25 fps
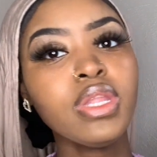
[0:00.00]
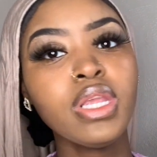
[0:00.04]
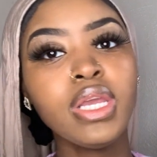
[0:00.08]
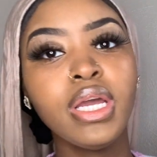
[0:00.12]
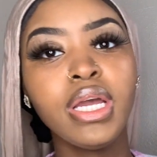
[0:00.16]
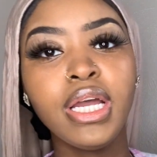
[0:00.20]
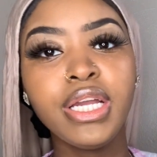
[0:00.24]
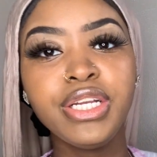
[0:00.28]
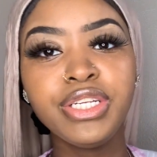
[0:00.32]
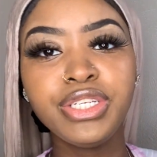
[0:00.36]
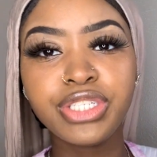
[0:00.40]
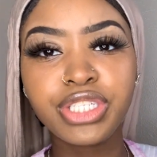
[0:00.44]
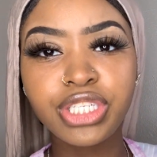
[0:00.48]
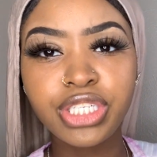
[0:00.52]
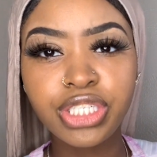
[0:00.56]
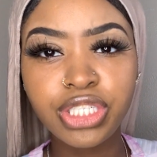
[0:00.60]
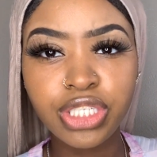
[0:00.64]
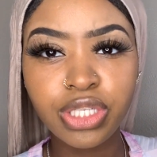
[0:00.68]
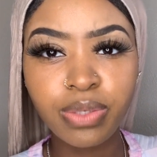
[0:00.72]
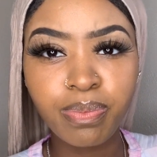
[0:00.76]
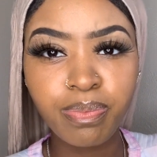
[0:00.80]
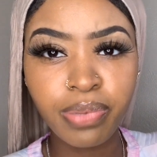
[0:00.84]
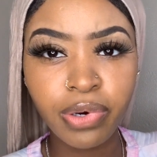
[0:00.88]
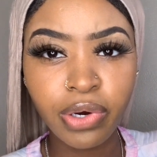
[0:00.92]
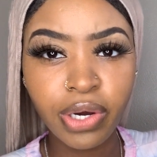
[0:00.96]
And you
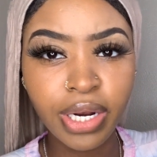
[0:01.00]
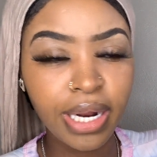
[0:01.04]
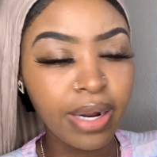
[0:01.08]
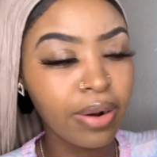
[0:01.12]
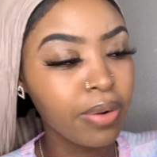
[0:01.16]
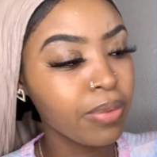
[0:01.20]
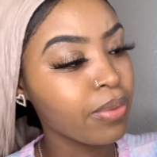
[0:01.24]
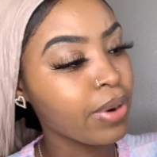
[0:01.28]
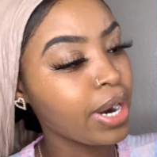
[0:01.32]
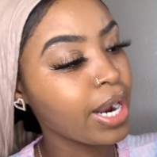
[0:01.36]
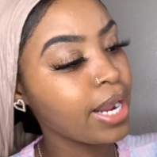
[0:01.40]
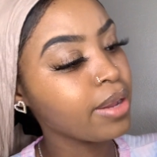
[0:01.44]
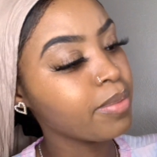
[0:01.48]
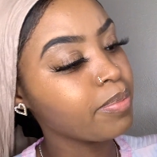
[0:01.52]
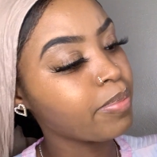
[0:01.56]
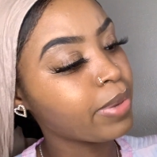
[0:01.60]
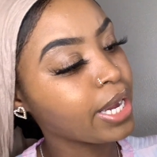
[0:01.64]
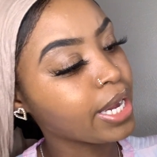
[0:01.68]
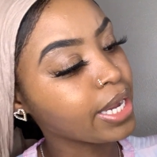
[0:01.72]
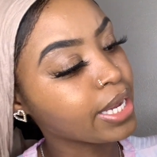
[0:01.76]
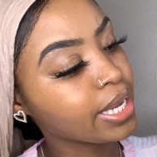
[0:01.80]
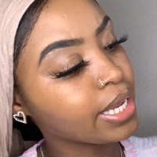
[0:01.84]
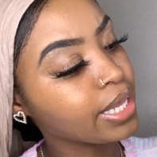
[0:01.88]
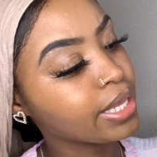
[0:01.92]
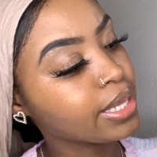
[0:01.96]
just put it right
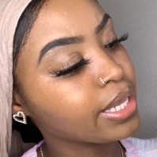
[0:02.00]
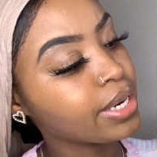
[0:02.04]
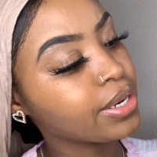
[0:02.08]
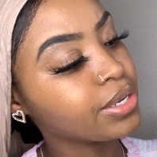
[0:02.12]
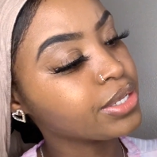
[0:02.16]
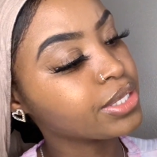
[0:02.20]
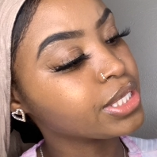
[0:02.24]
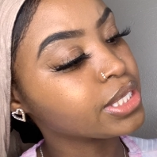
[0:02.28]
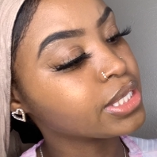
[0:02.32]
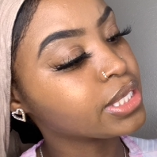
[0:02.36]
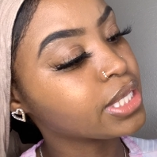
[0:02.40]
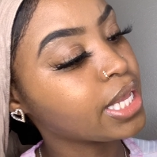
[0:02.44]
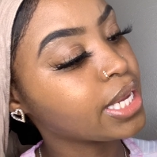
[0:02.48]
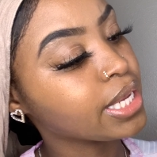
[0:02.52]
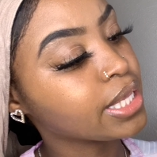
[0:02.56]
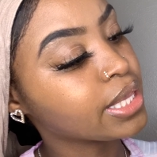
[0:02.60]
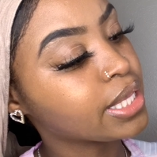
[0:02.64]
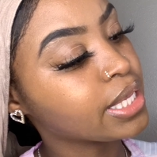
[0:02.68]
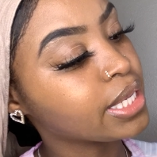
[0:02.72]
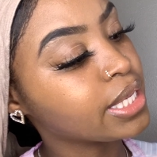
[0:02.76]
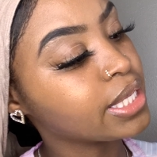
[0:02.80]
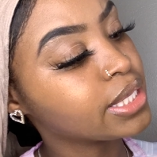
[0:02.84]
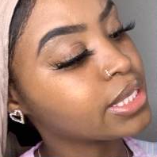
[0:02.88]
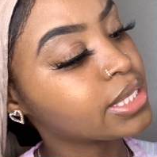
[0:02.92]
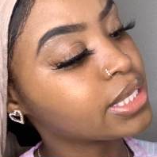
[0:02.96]
back in there just like
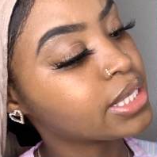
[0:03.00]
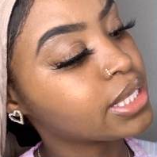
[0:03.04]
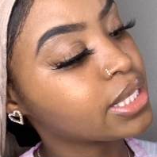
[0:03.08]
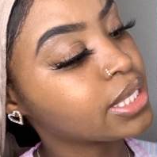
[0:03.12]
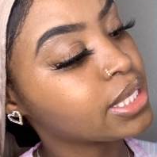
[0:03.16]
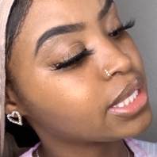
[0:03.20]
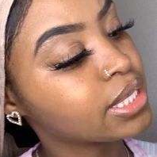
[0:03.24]
this.